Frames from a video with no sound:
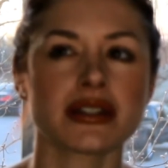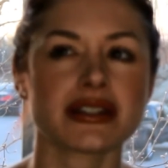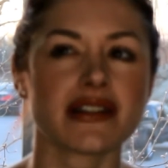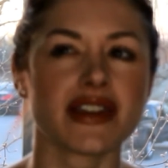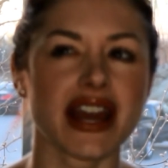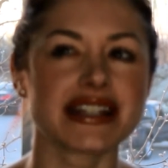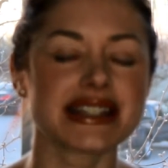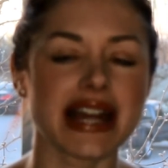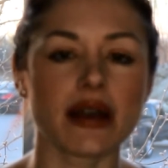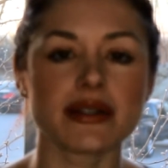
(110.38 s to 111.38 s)

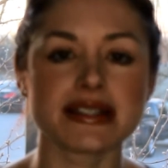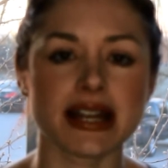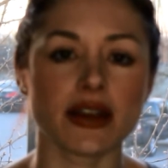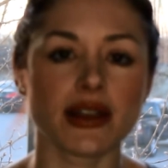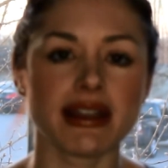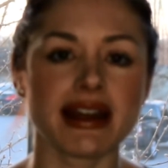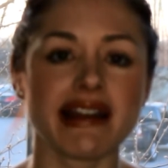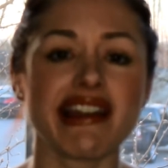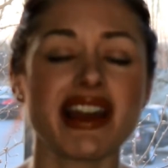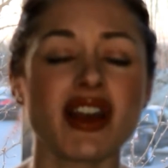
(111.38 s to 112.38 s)
CVS now is carrying
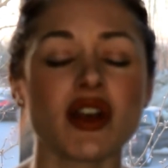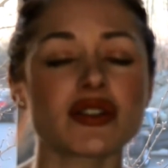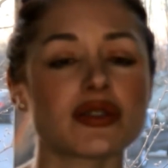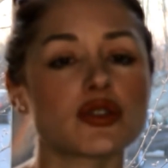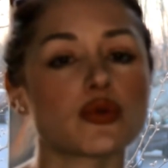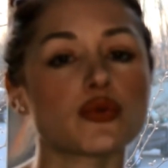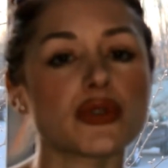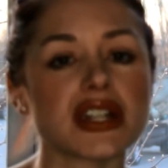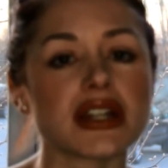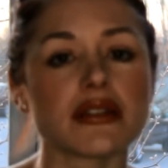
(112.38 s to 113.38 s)
it. So it's a
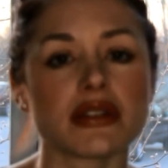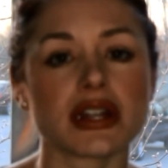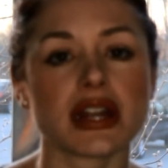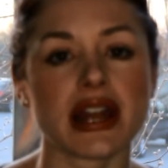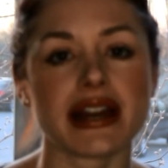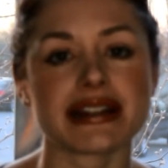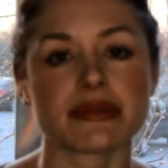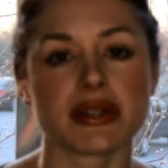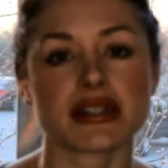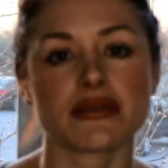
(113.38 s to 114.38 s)
really, really
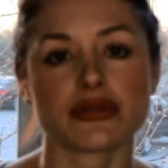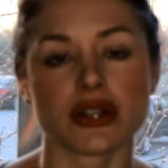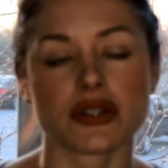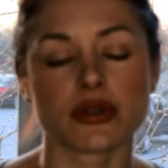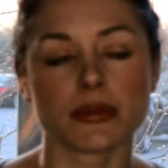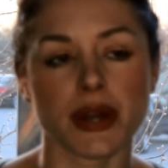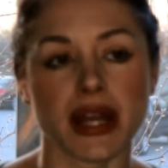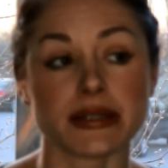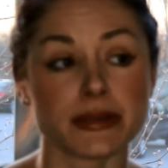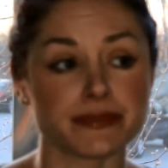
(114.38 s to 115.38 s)
inexpensive drugstore
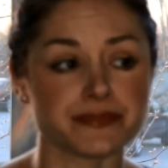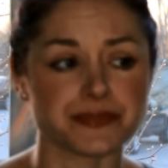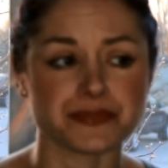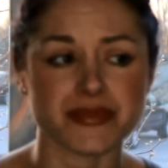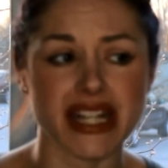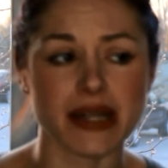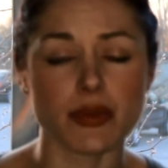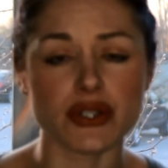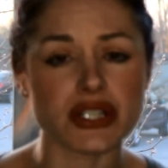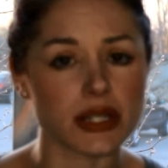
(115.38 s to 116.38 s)
brand. And
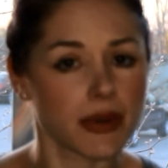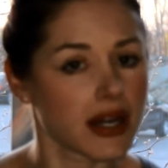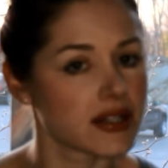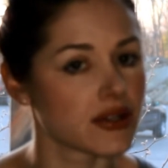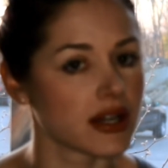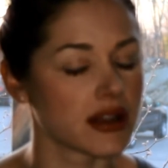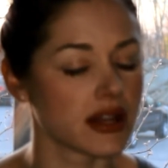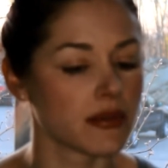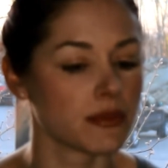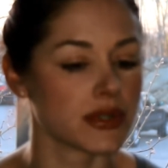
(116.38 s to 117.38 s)
most of their products are
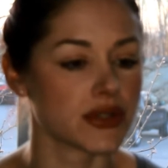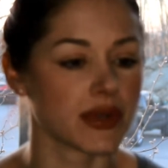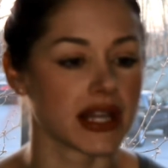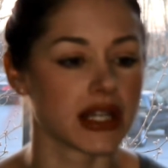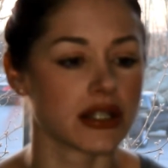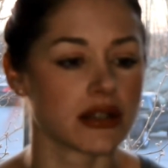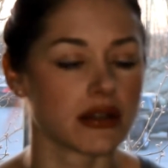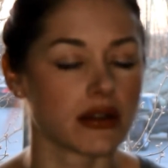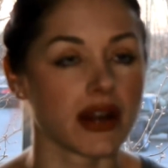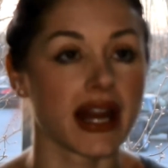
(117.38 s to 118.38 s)
anything between,
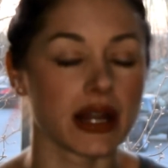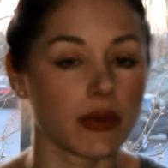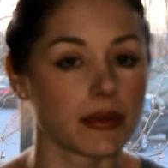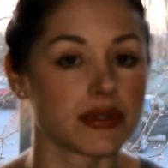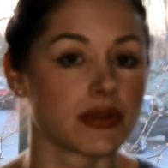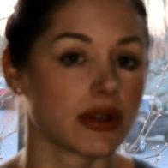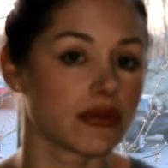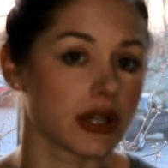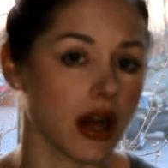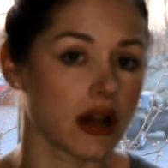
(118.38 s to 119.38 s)
or anywhere between
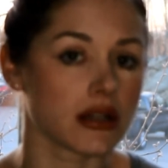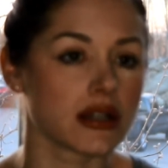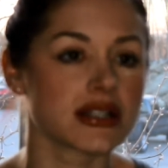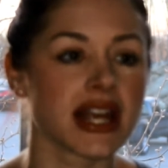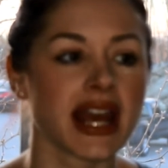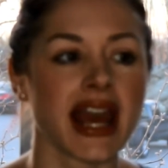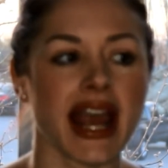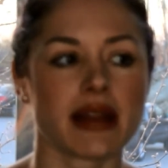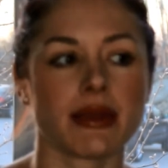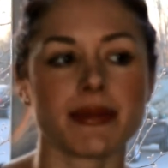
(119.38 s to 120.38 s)
$3
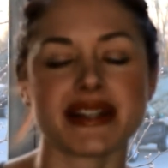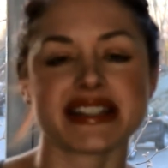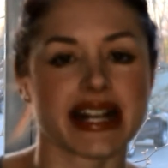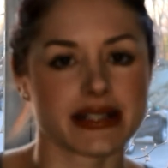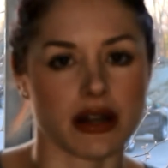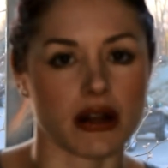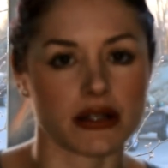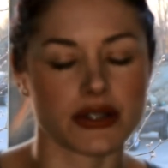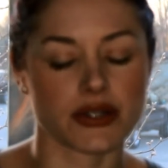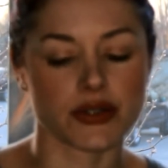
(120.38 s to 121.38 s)
and maybe
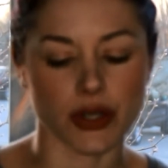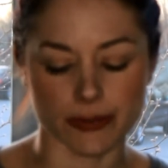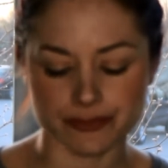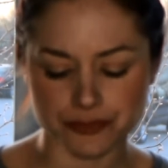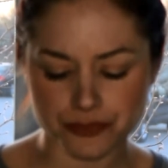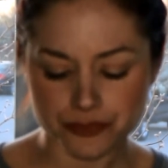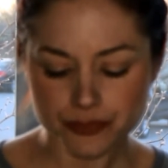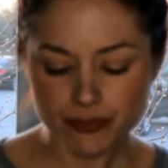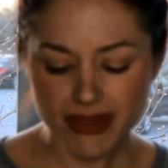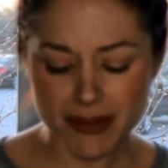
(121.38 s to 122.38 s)
$6. So
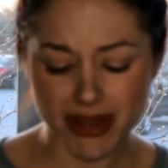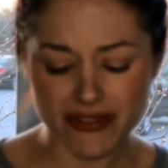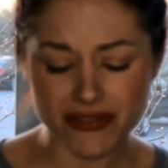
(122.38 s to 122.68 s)
my